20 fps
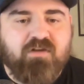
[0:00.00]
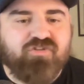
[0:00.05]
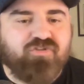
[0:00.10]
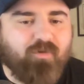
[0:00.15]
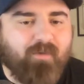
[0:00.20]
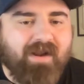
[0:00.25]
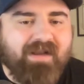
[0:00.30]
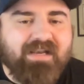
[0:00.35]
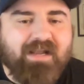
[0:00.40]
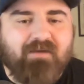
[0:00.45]
So
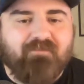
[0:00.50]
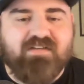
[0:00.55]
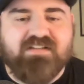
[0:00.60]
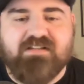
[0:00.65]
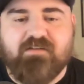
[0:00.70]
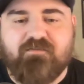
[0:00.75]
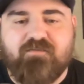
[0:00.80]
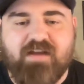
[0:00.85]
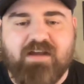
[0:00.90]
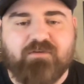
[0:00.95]
right now,
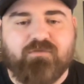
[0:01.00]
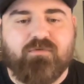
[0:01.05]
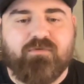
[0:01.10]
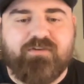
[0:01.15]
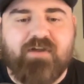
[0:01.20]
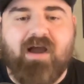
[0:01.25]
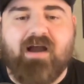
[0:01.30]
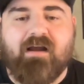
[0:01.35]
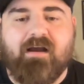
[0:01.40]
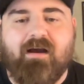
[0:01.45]
visit
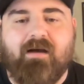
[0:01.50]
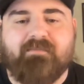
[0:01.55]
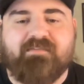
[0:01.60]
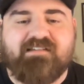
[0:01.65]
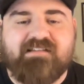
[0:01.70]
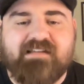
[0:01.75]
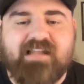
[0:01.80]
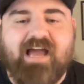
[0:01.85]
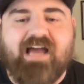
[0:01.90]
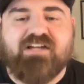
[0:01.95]
fanduel.com
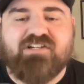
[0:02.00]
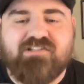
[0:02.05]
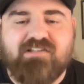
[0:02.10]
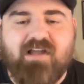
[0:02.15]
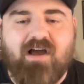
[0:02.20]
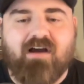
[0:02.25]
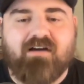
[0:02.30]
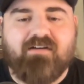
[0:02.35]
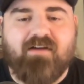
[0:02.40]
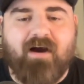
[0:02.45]
slash
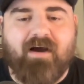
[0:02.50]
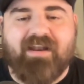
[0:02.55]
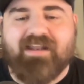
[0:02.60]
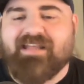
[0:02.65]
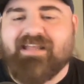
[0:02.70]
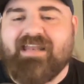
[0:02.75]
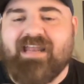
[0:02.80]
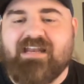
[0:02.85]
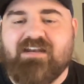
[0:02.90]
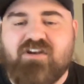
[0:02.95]
locked on and
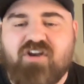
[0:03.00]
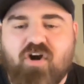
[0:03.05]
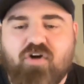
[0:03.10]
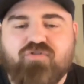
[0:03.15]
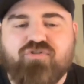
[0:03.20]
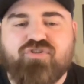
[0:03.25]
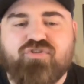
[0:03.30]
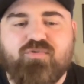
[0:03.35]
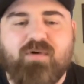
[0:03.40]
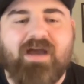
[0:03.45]
get a
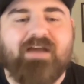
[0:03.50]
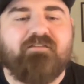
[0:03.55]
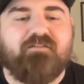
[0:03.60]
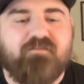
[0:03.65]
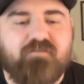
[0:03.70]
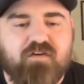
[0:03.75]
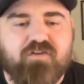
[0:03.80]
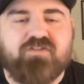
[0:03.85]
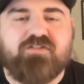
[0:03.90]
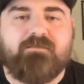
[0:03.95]
no sweat
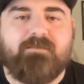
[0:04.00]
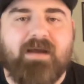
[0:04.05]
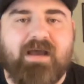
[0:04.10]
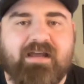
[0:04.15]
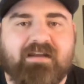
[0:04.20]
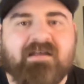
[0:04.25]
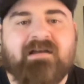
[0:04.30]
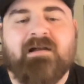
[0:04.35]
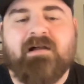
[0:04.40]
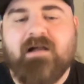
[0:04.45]
first
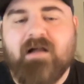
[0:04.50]
bet